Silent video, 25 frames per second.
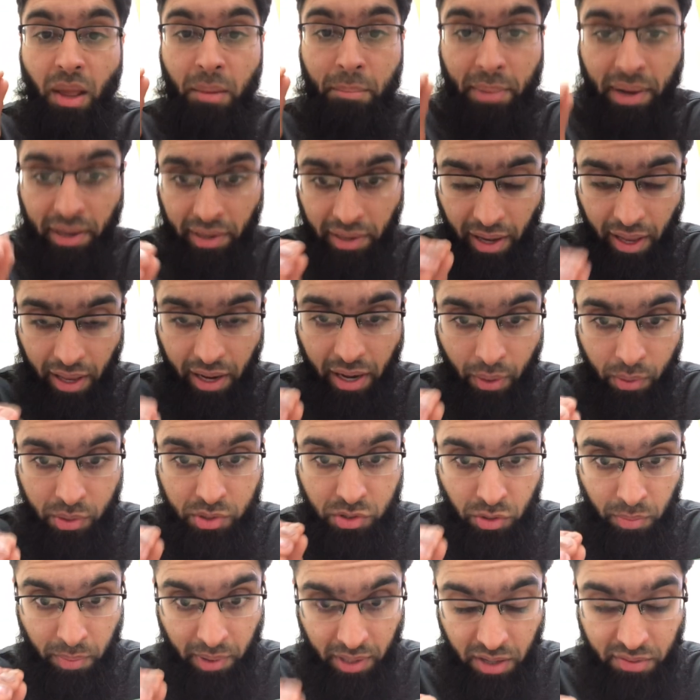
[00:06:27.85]
May Allah allow us
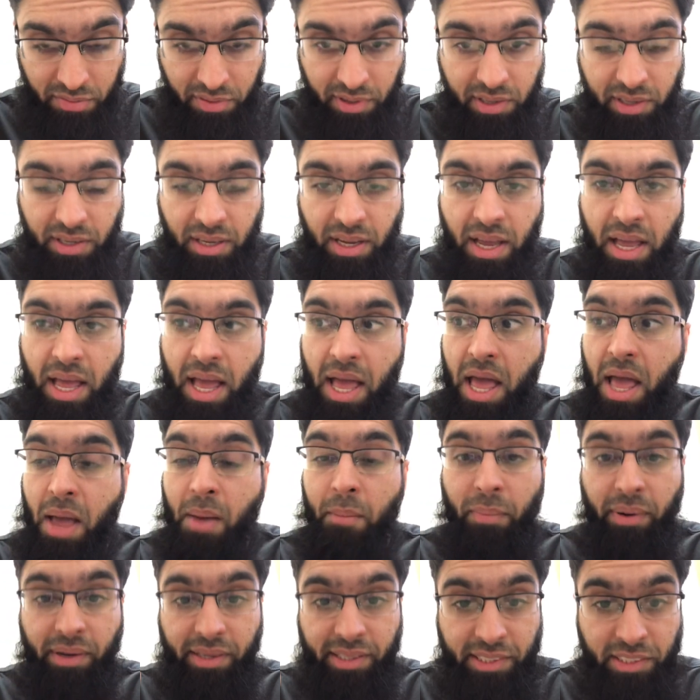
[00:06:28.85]
to benefit.
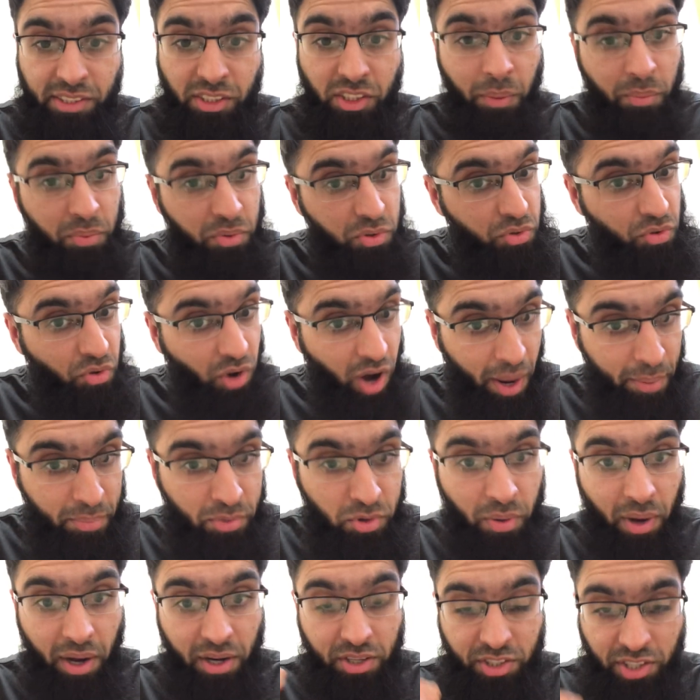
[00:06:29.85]
Please subscribe
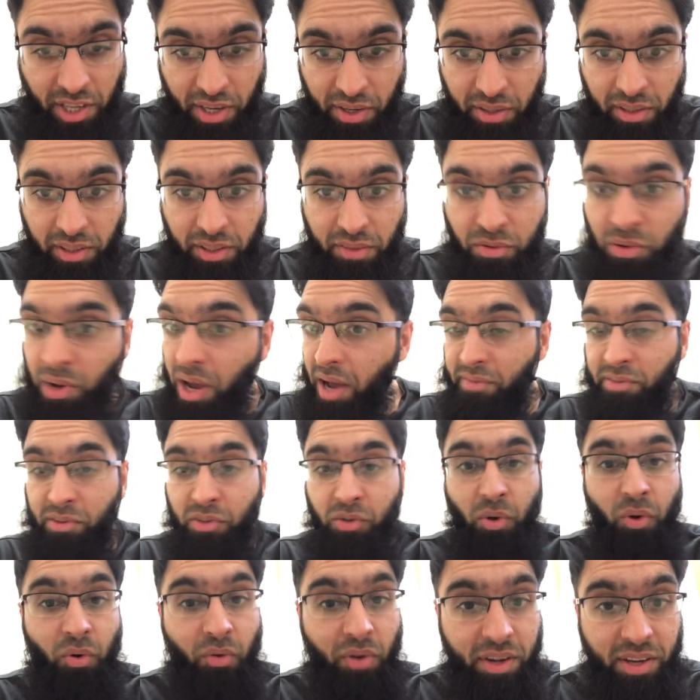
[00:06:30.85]
to our channel if you
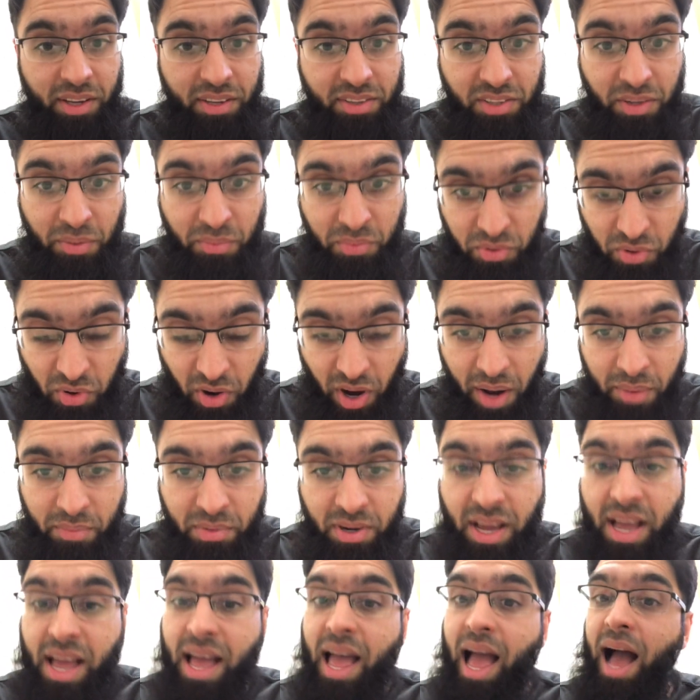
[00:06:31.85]
haven't already
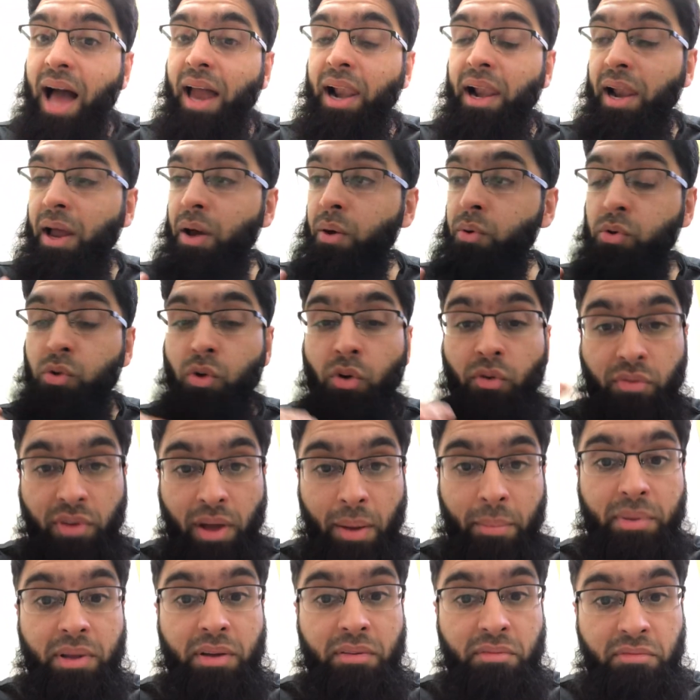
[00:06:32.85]
subscribed. Allow your
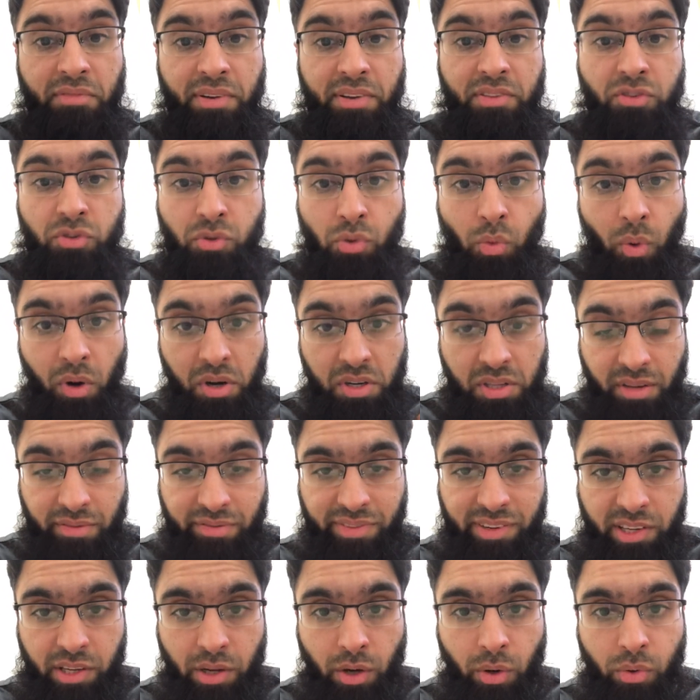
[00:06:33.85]
family and friends to watch the
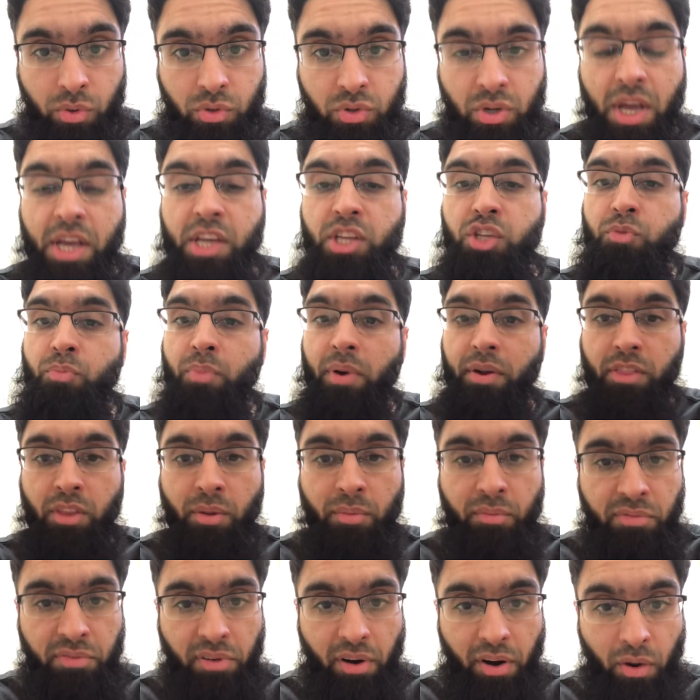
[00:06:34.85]
videos. Spread
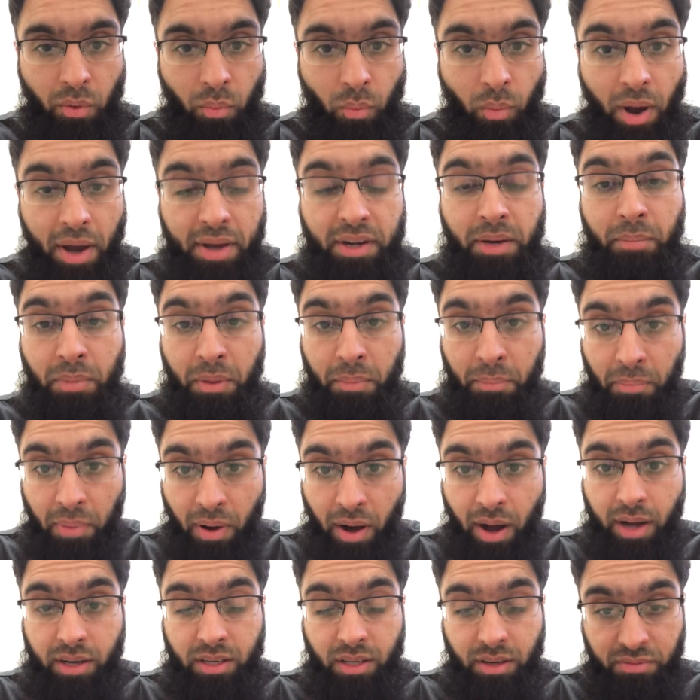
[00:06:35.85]
them far and wide and be
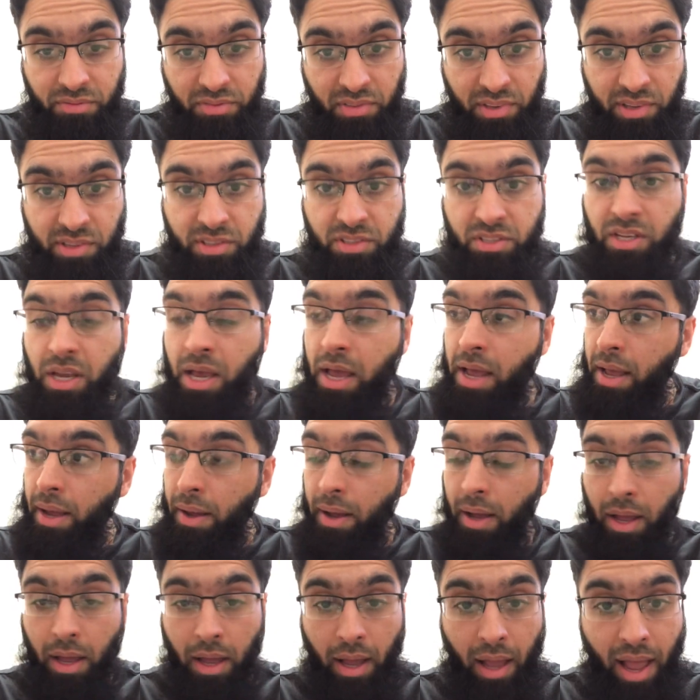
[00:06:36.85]
part of this
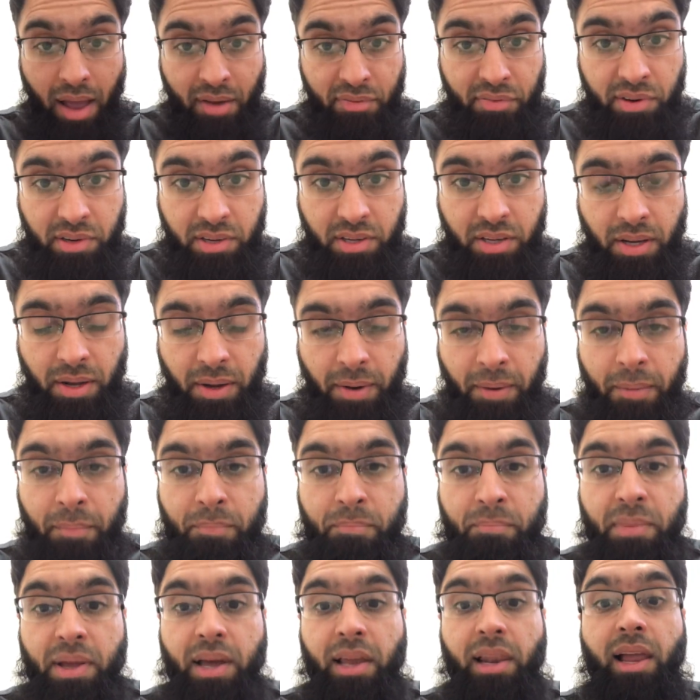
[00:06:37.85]
effort.
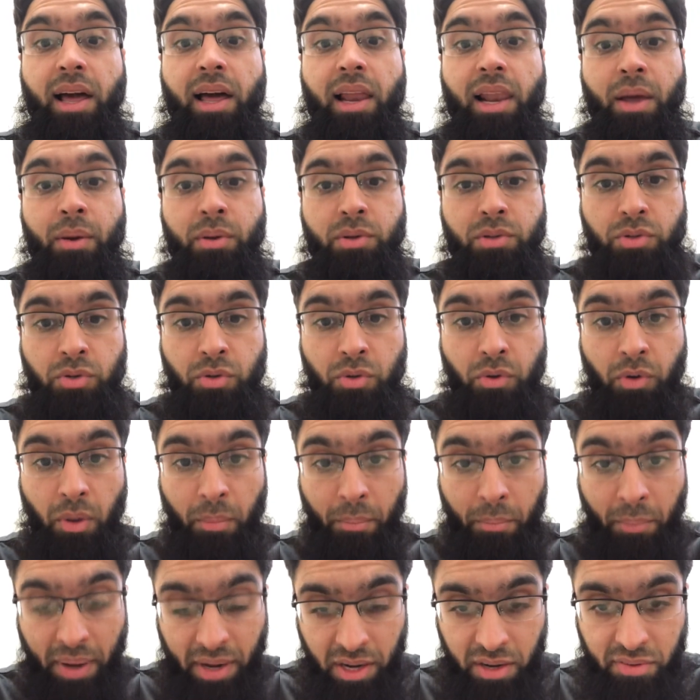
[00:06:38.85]
May Allah allow us to
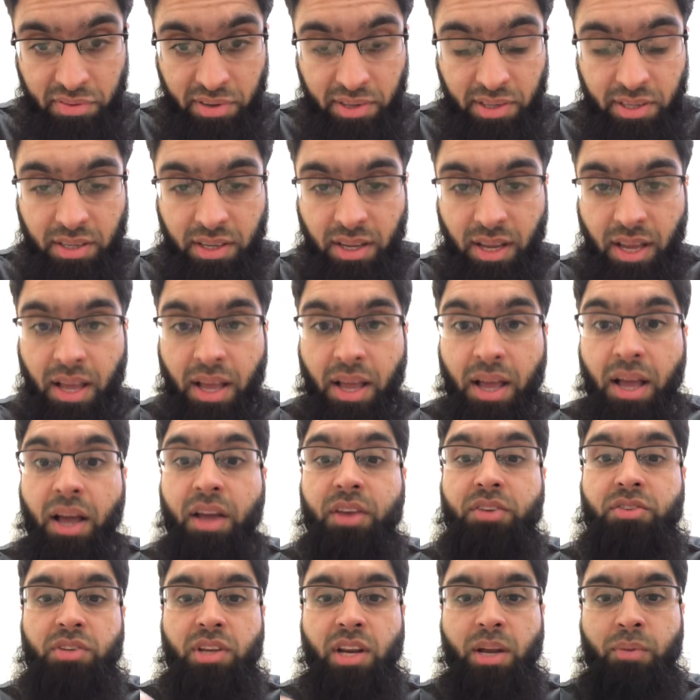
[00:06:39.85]
benefit.
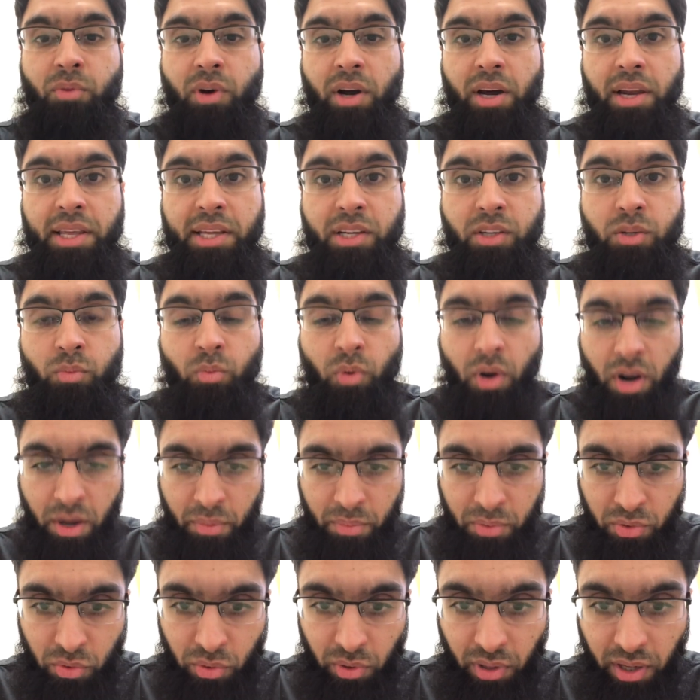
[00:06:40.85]
Assalamu alaikum wa
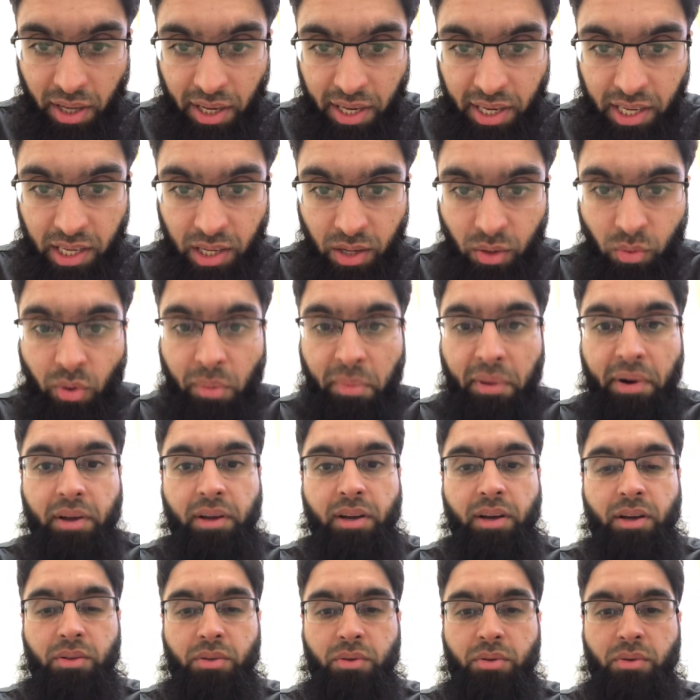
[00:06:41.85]
rahmatullahi wa
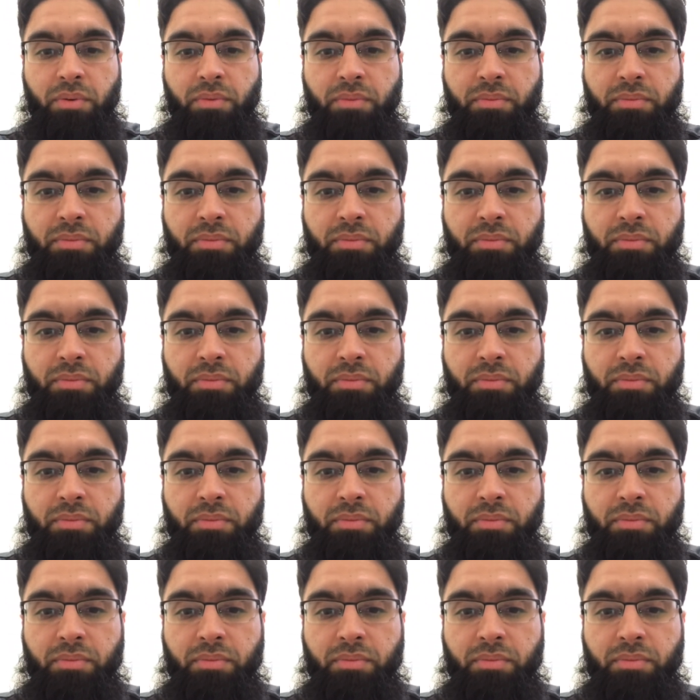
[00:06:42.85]
barakatuh.